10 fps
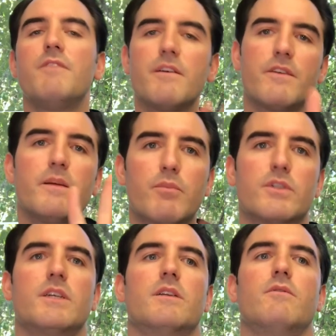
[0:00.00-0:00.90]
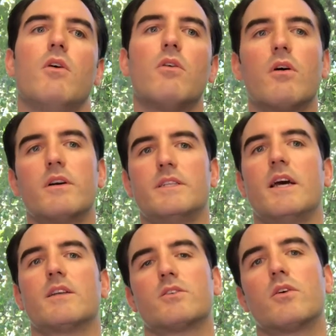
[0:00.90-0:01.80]
50% of all heart
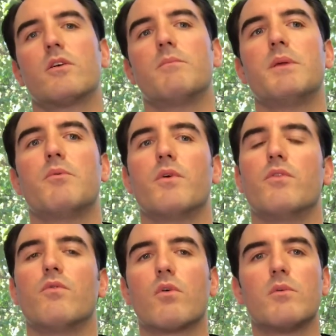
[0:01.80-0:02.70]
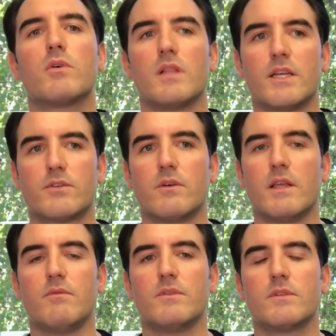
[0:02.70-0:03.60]
attacks occur in people with normal cholesterol
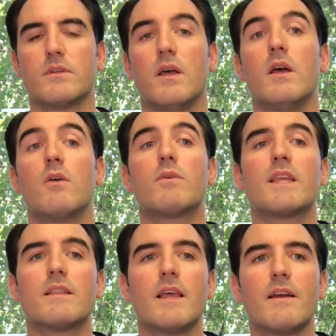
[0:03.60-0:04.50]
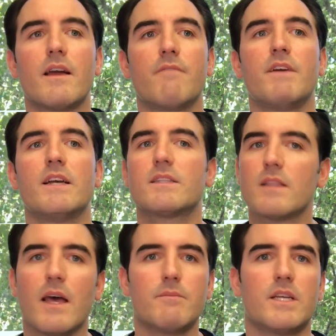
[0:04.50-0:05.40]
levels. With advanced
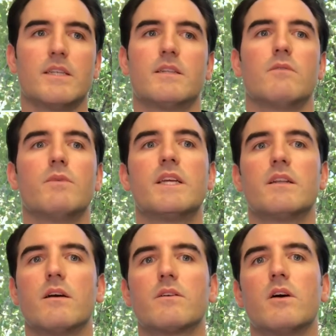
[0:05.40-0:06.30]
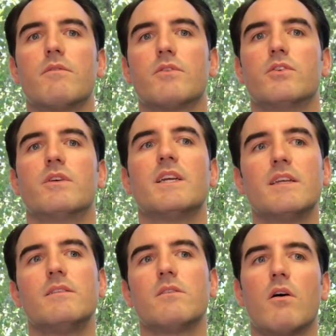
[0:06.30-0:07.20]
lab testing, we can uncover your
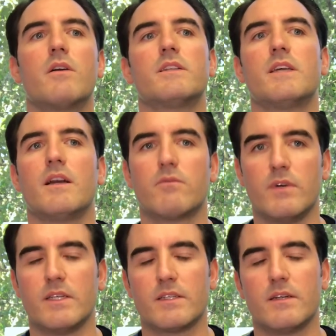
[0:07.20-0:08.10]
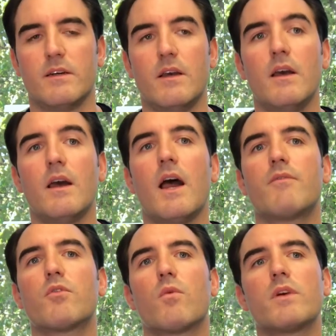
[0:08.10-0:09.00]
hidden heart attack risk.
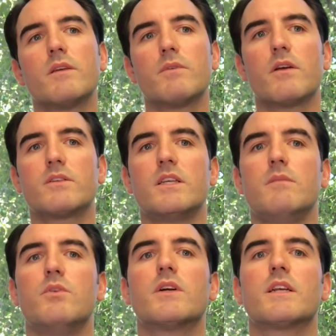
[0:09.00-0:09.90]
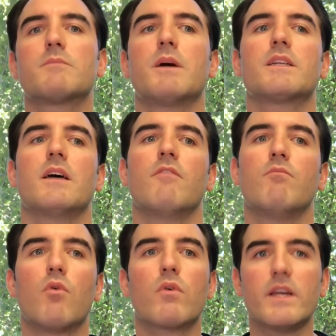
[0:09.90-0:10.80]
After working with our team, you can expect to have
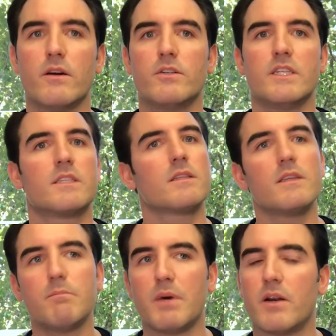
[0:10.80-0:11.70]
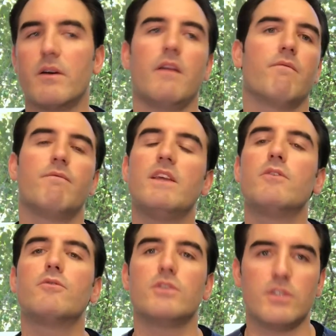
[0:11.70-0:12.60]
more energy, sleep better, and
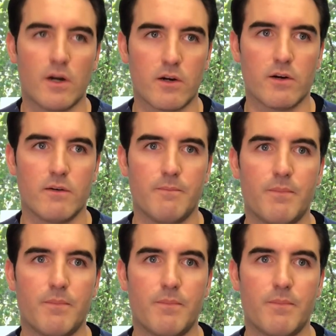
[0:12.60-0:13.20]
feel younger.